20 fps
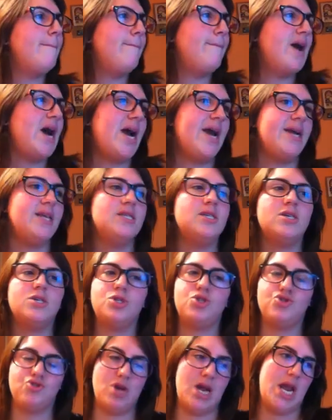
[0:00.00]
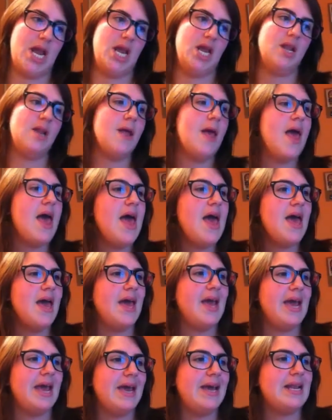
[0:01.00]
Mind Drain,
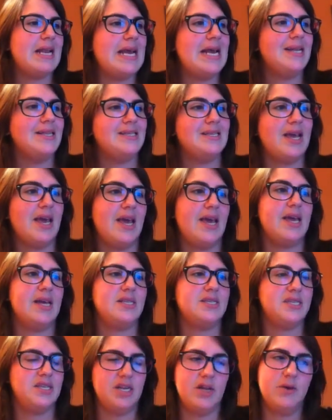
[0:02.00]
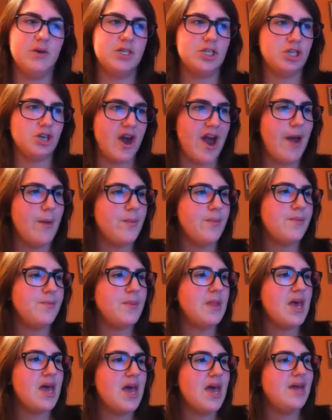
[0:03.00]
and it's a continuous trap.
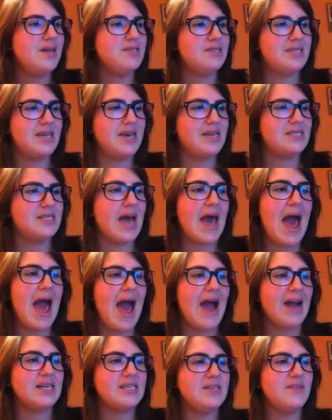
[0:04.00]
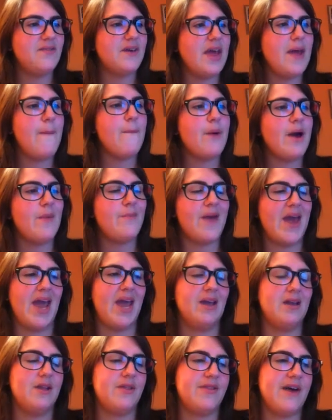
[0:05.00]
And it says, activate by
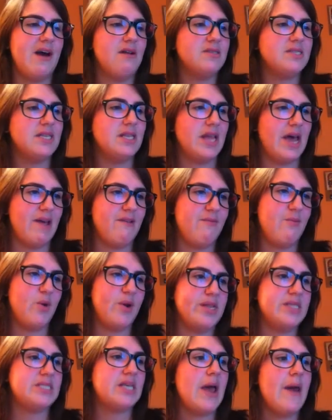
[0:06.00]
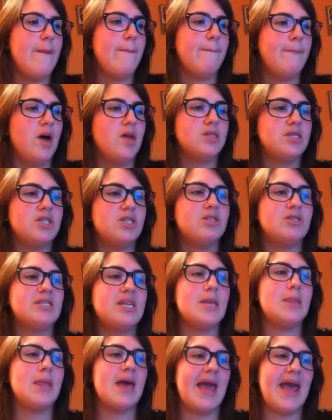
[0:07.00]
paying 1,000 life points. Monsters
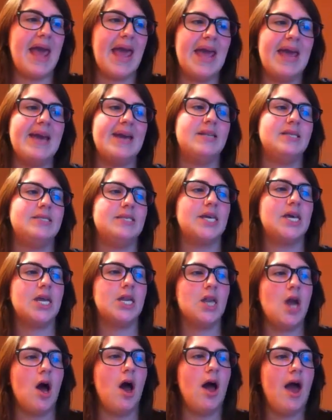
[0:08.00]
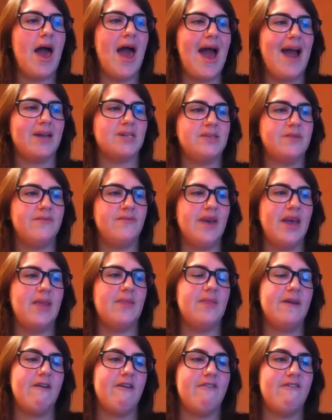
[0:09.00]
in the hand cannot
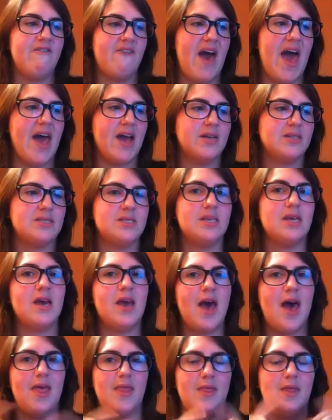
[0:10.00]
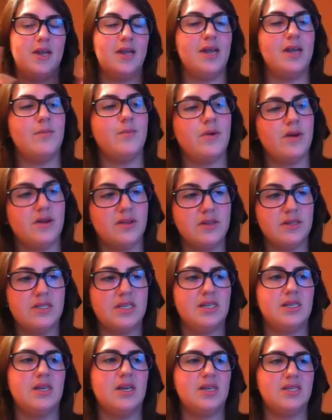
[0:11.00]
activate their effects. And then in
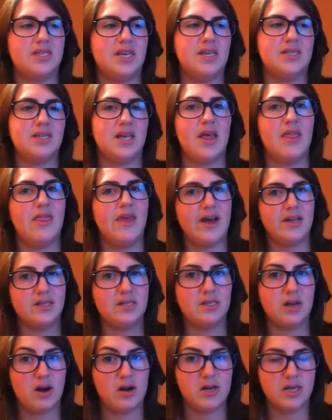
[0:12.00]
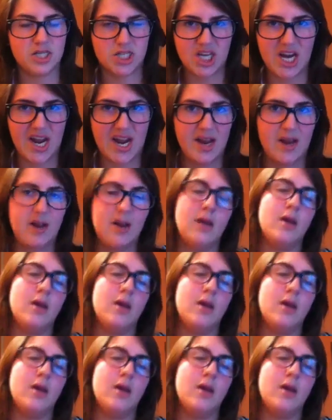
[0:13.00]
parentheses it says, that start a chain.